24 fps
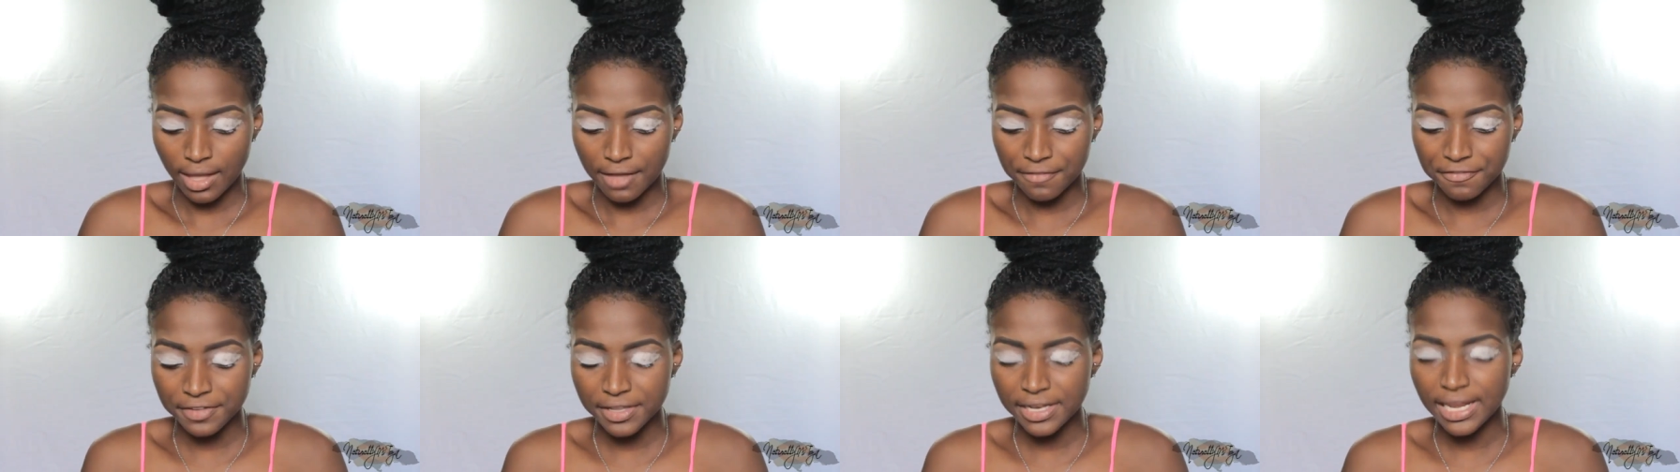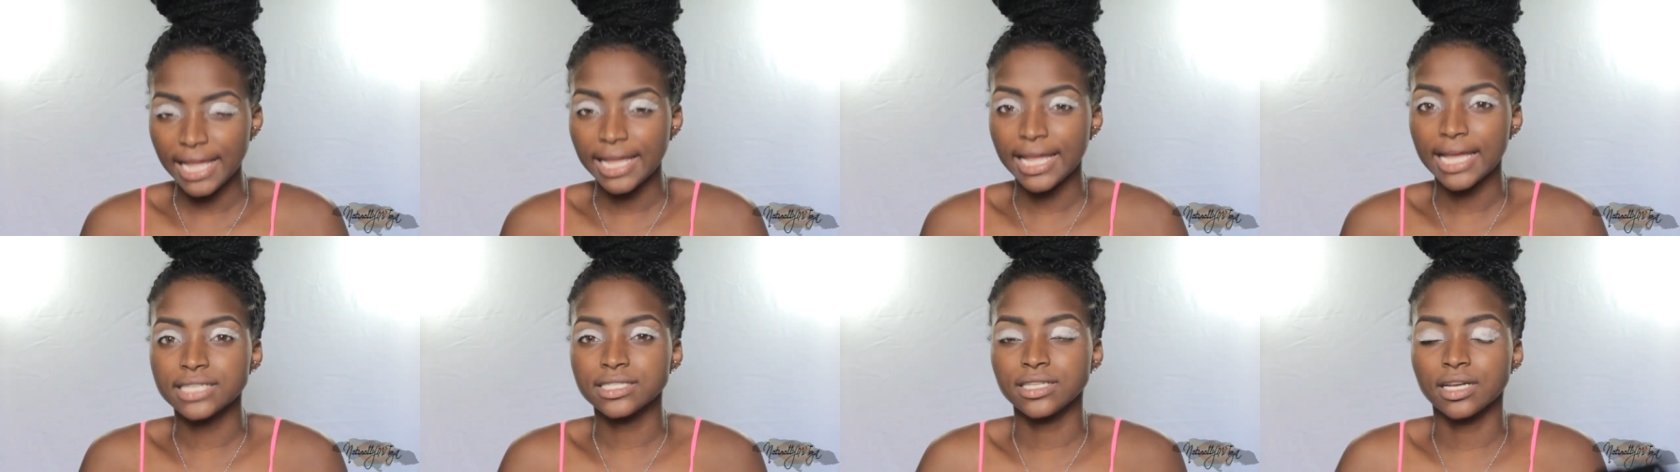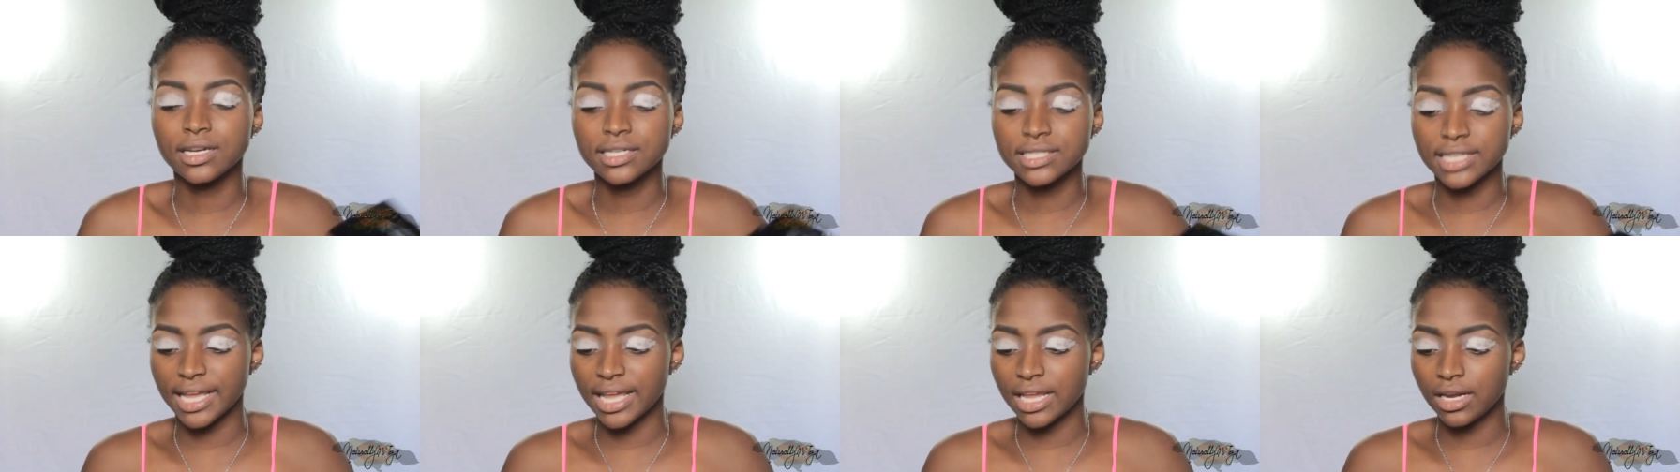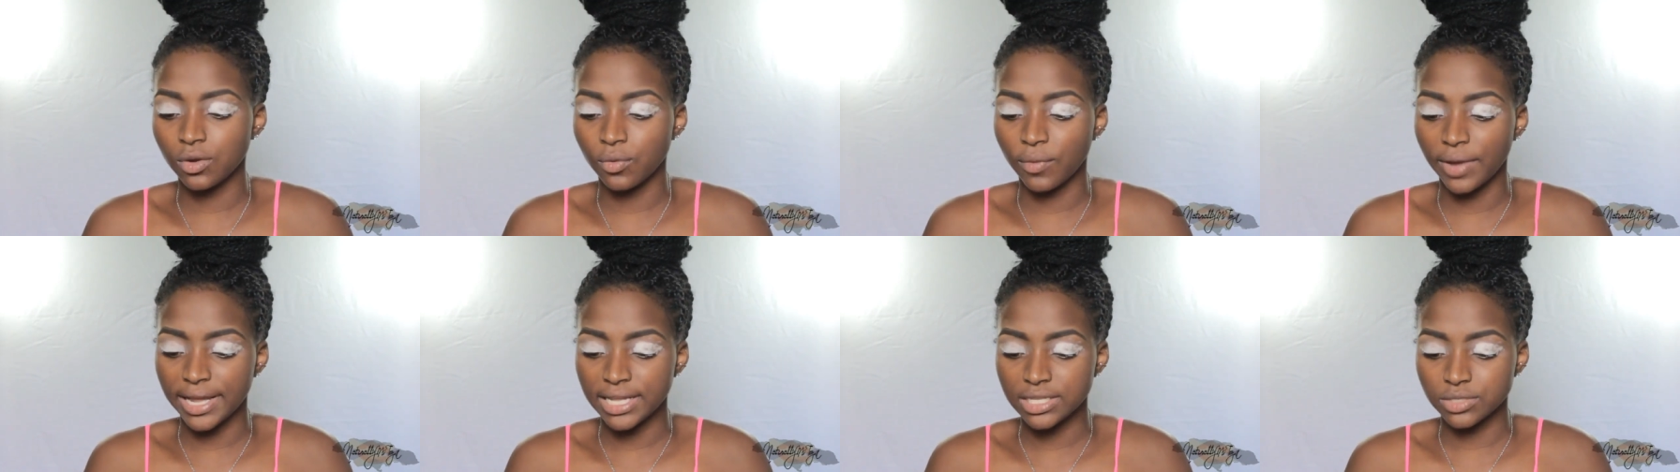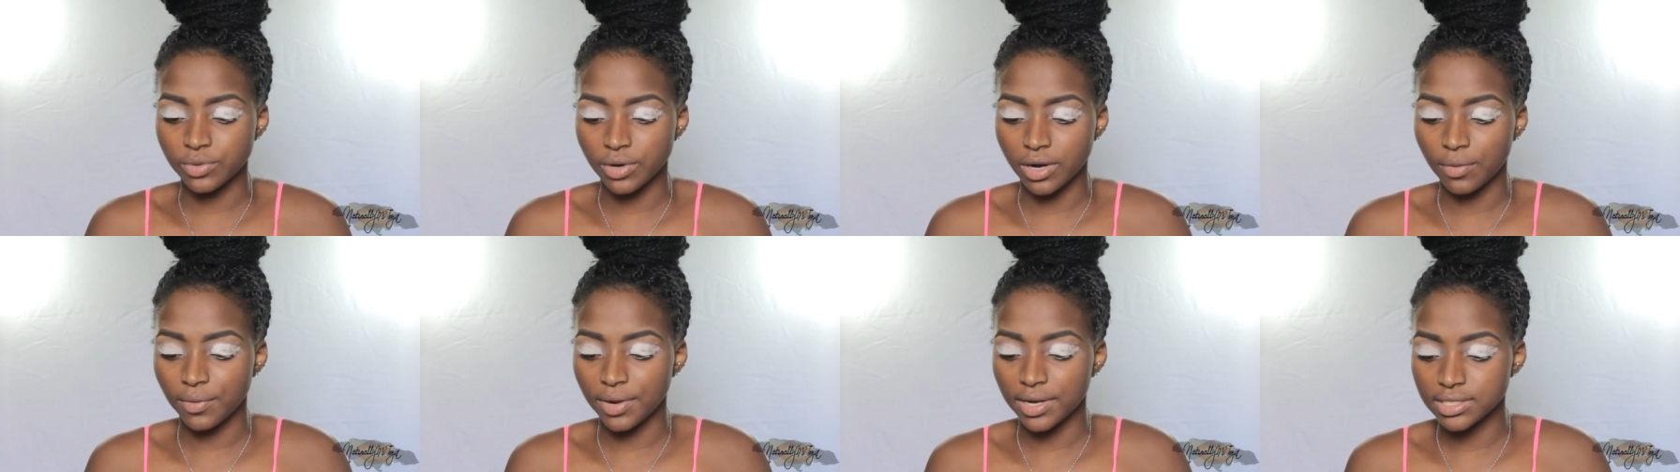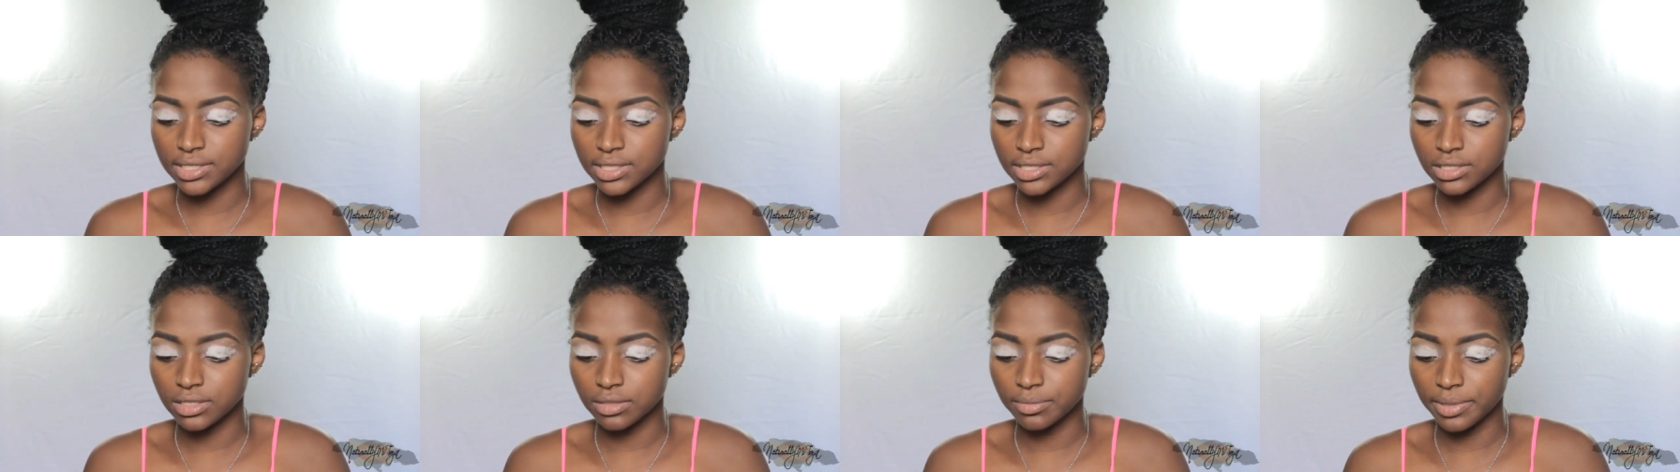I feel like as long as I get the whites where I
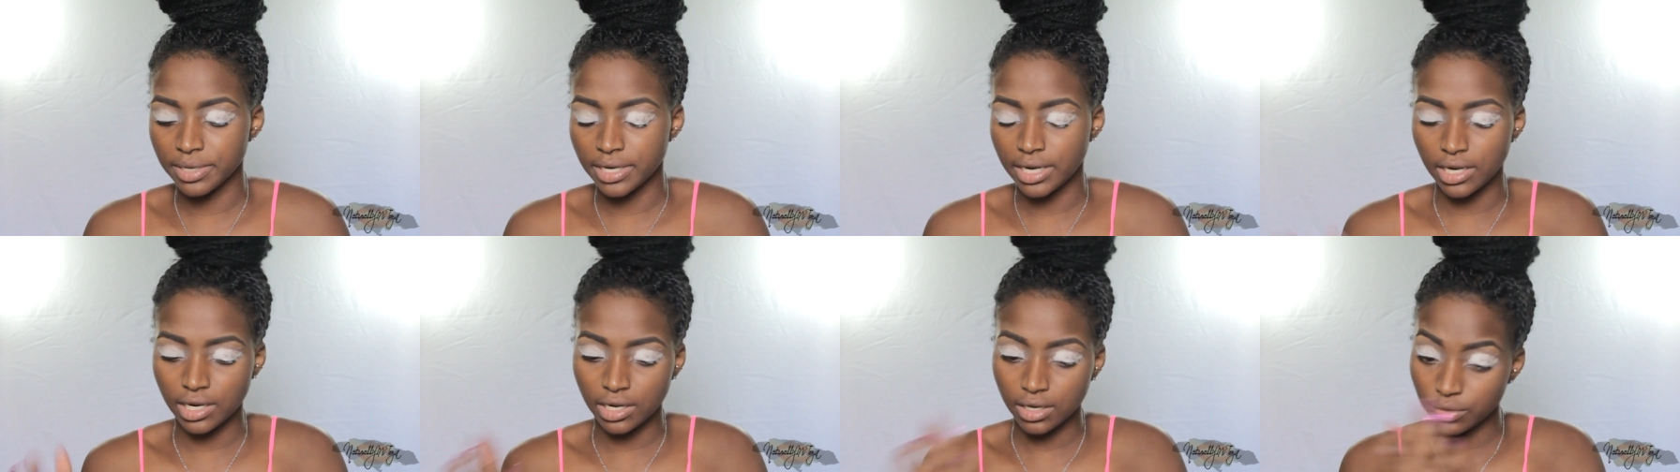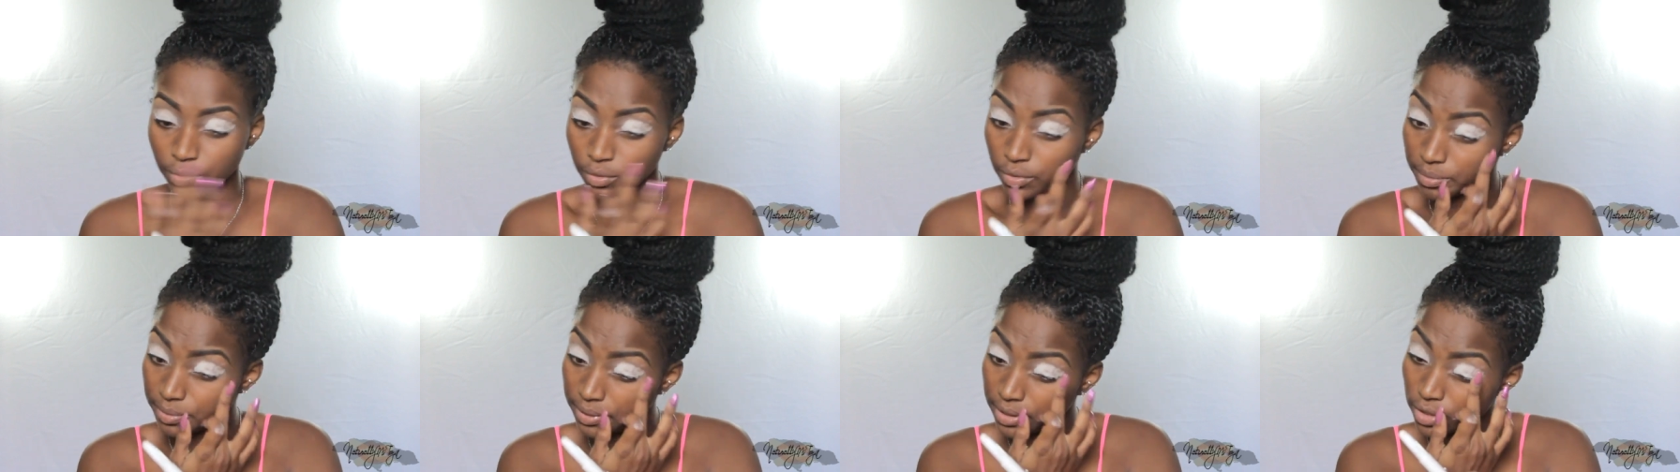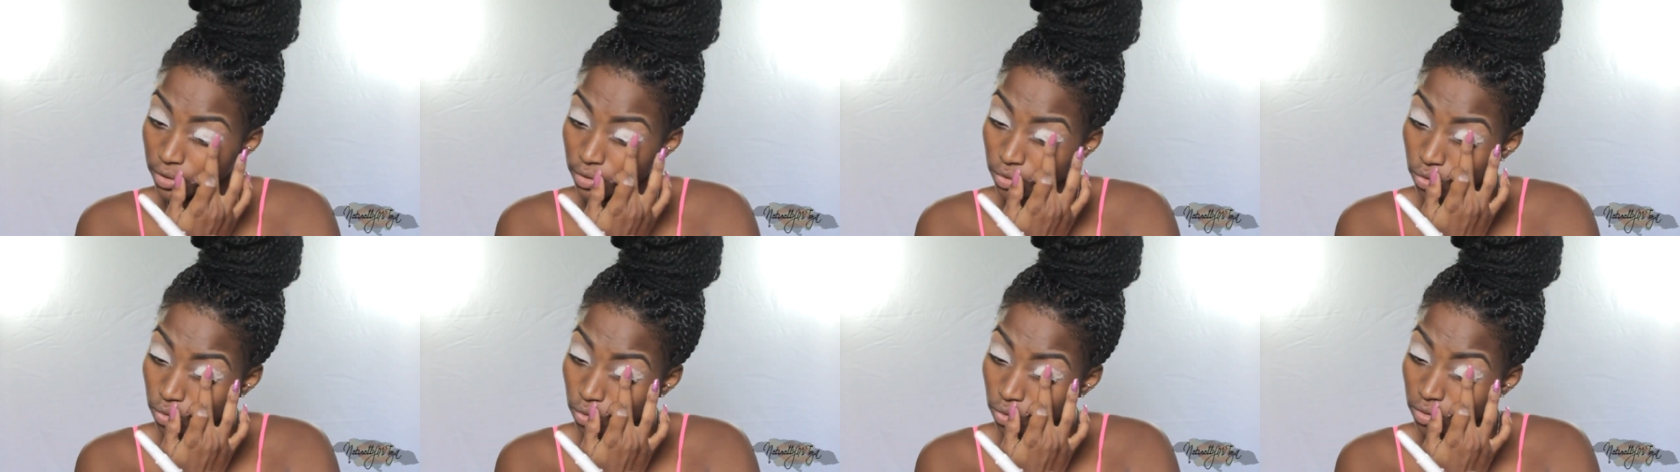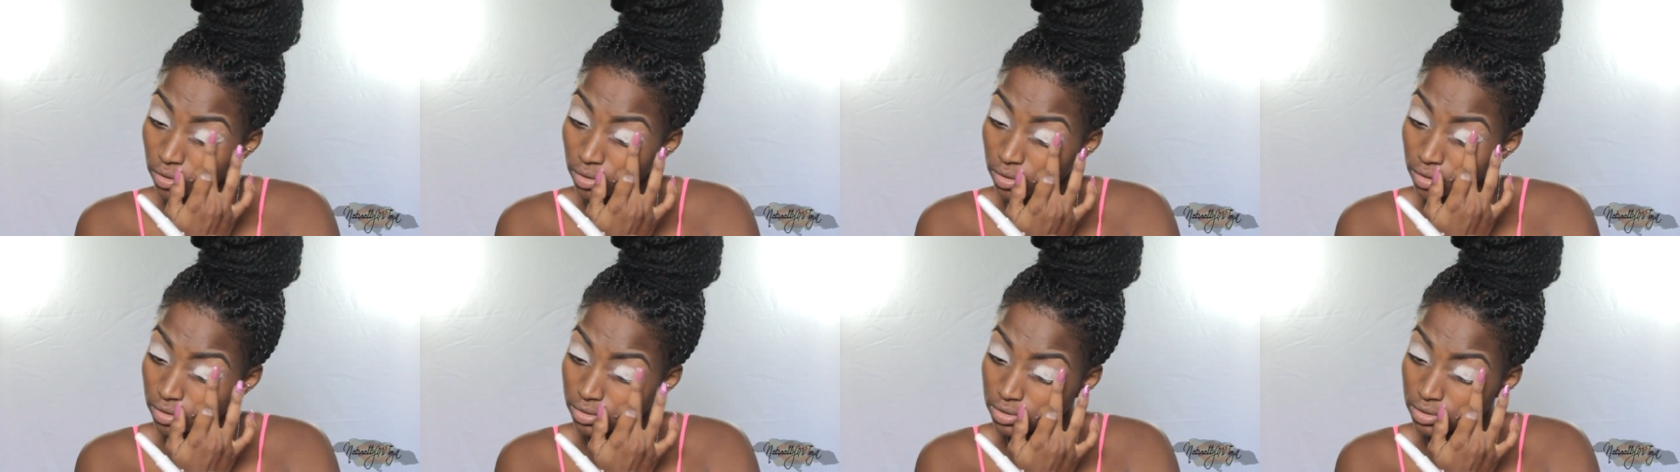want it to be, then it will be cool.